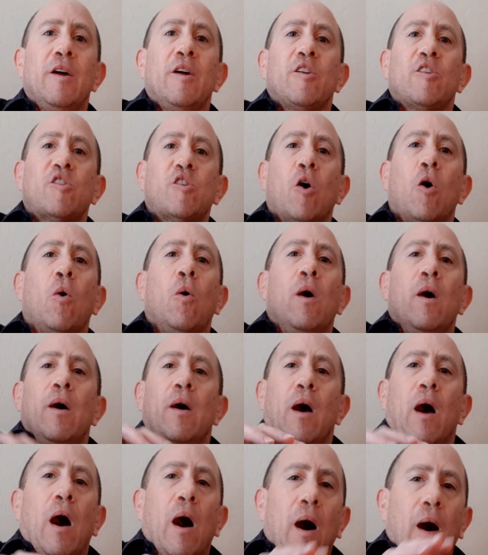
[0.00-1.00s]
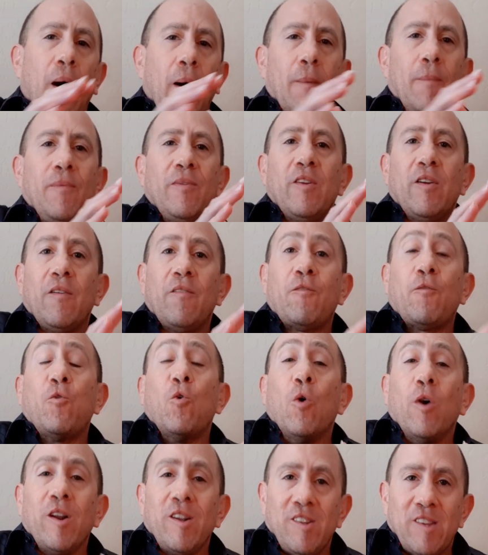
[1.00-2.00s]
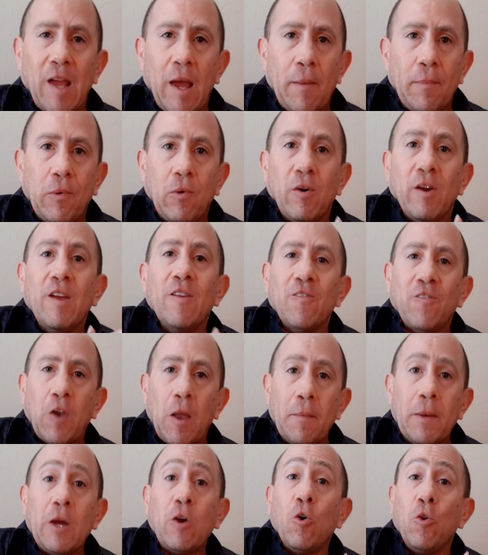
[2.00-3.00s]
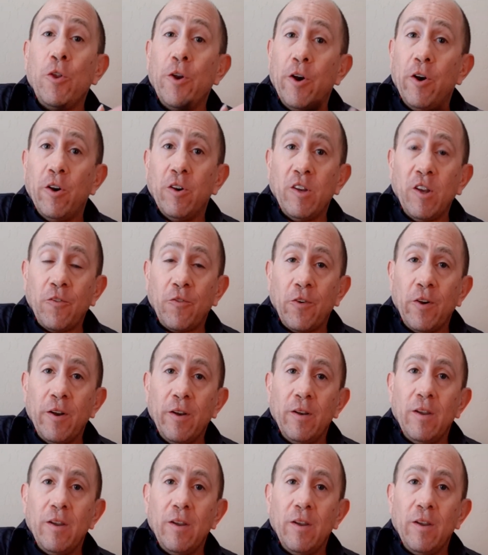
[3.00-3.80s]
So, for example, in flamenco, there are different